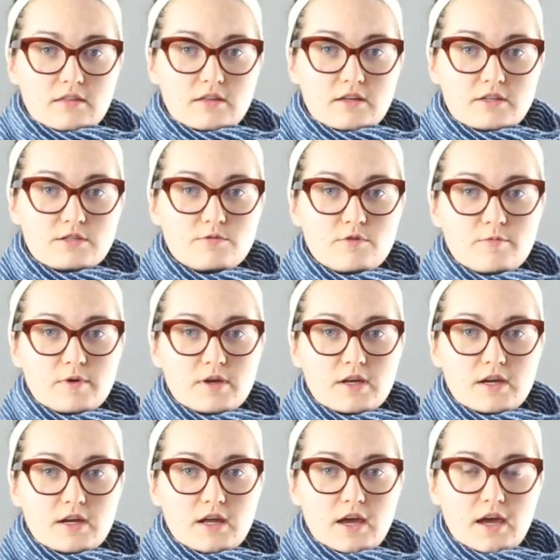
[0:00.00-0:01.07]
this
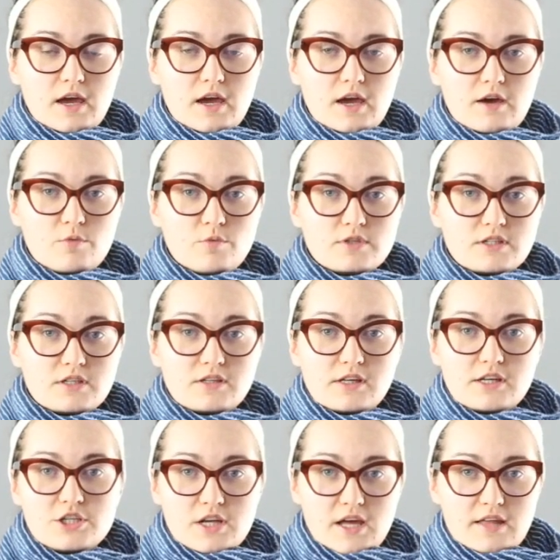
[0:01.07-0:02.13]
woman was a
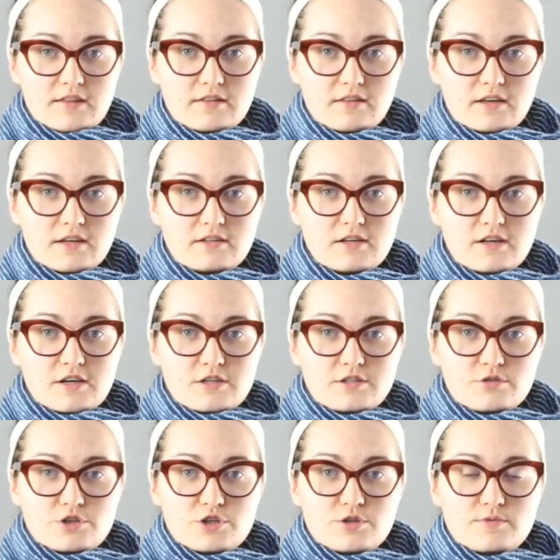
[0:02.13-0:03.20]
collegiate athlete,
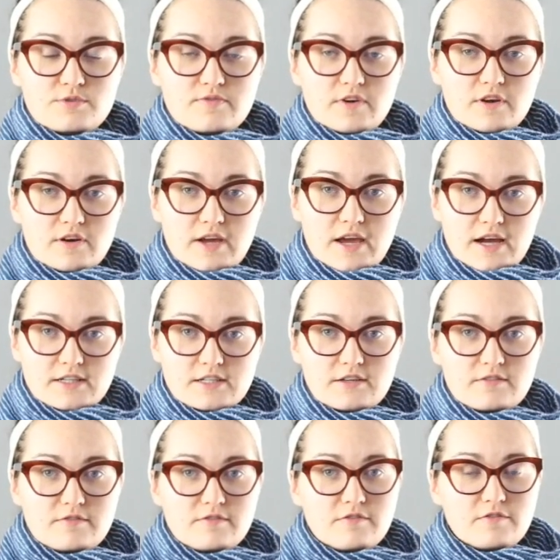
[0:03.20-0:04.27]
so she was very
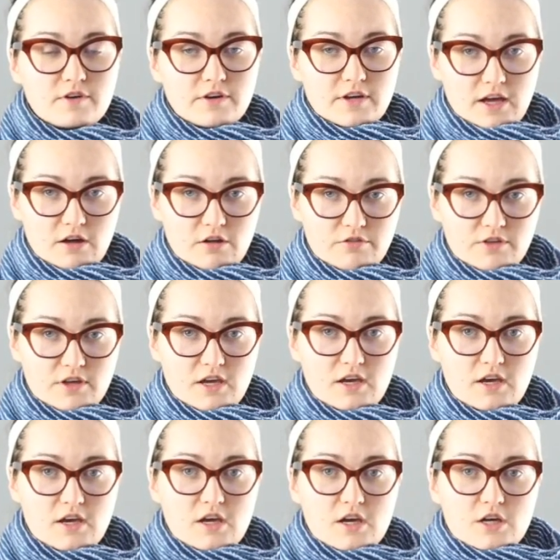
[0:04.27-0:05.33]
active, very
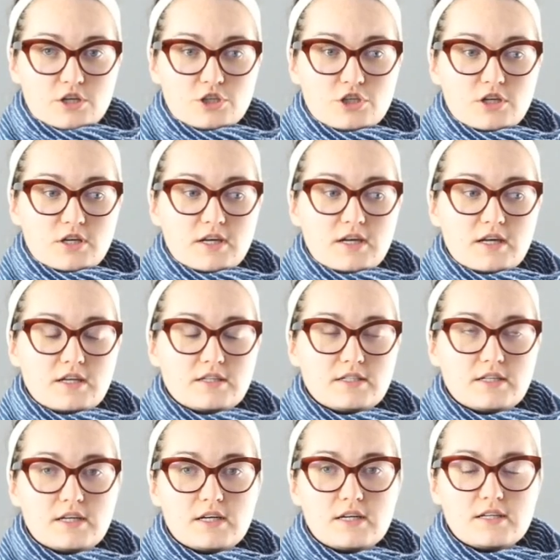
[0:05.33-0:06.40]
healthy. She
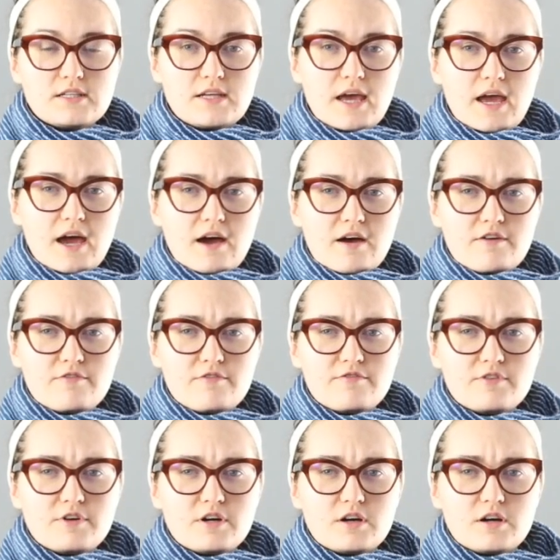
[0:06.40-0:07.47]
didn't
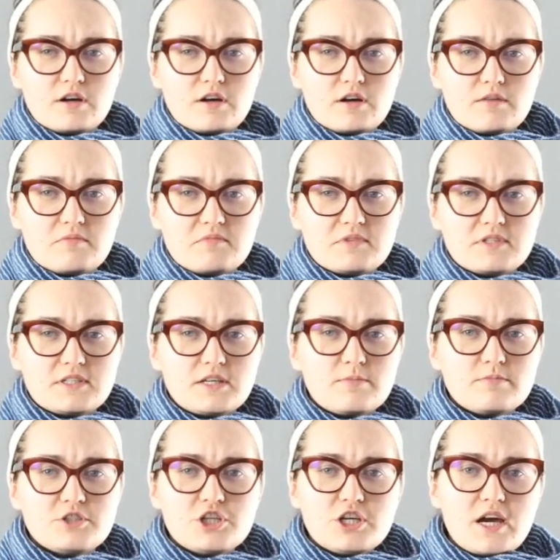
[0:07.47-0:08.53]
have
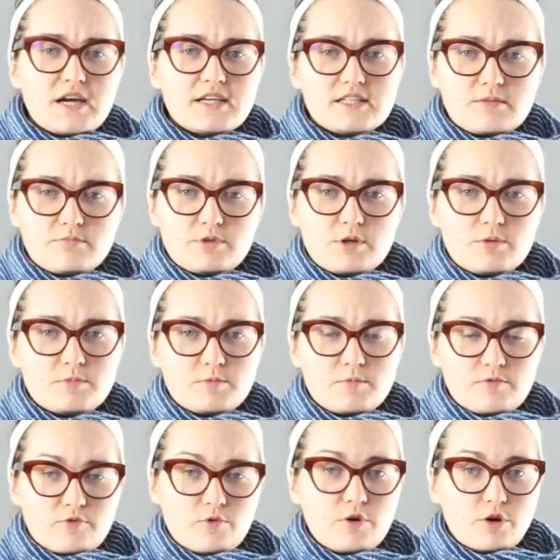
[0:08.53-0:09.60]
GI symptoms
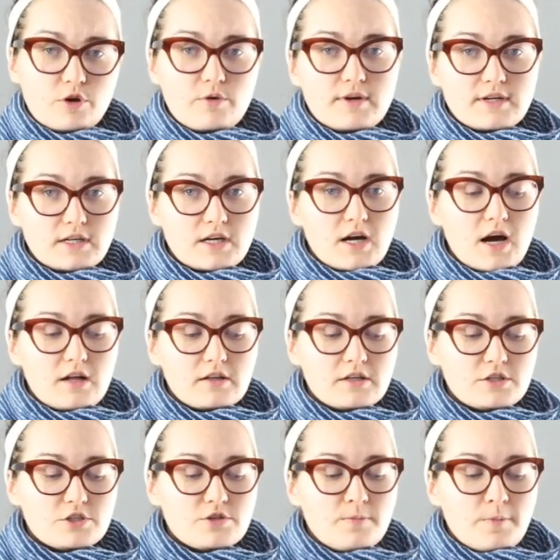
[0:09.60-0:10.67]
before going to
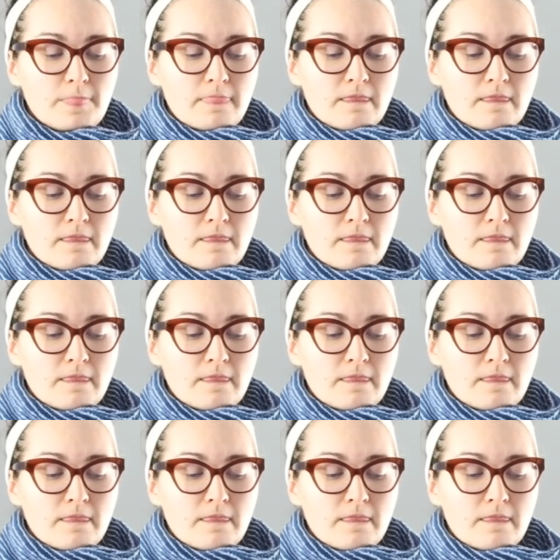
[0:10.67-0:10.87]
college.